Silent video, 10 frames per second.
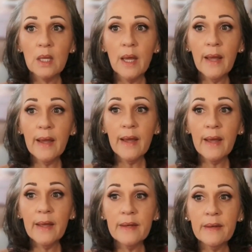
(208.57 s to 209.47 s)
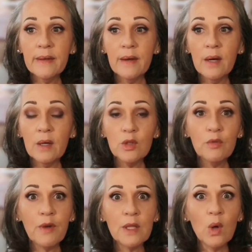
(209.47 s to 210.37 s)
and you
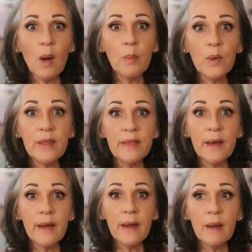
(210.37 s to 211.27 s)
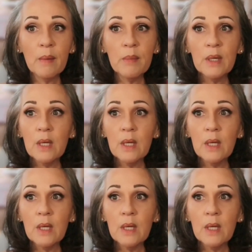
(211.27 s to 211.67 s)
follow up with them